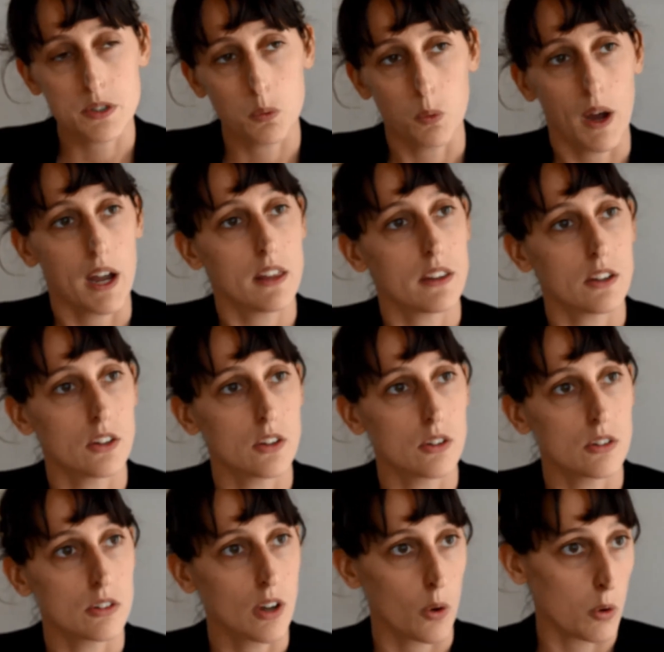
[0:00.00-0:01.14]
the way that
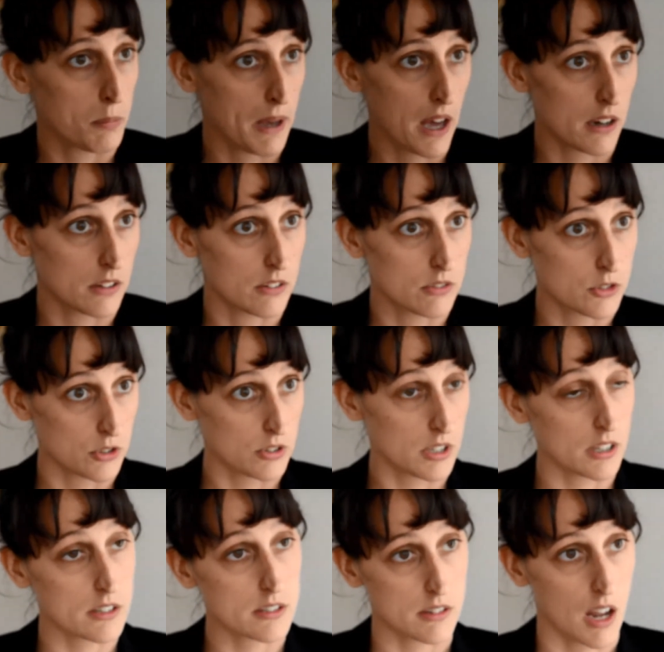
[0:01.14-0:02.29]
you go about and do
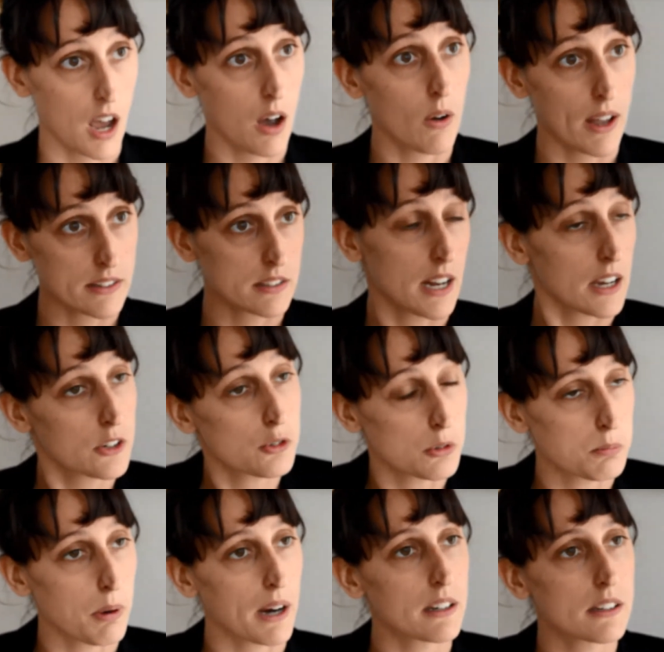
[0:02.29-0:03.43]
things now as an actual
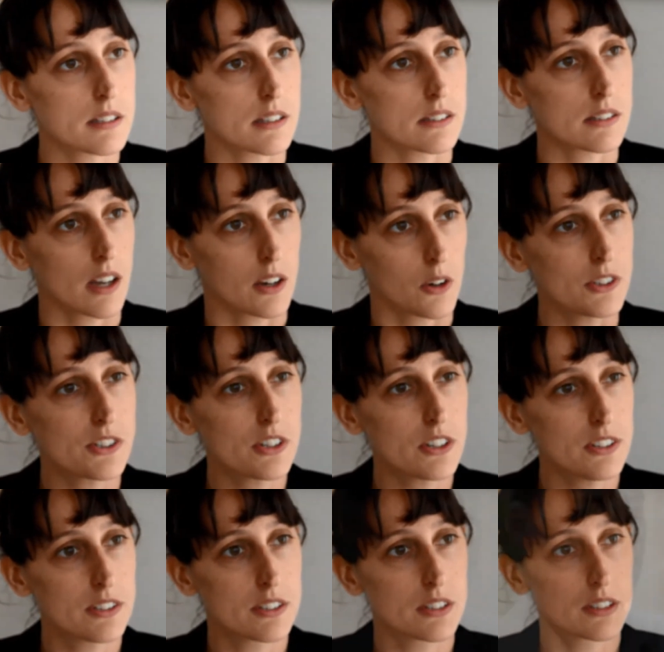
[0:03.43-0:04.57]
practicing
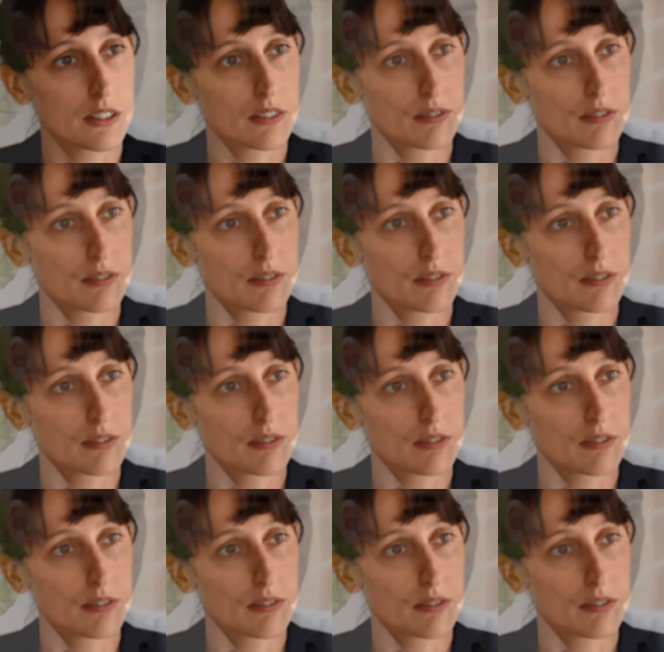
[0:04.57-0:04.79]
psychologist?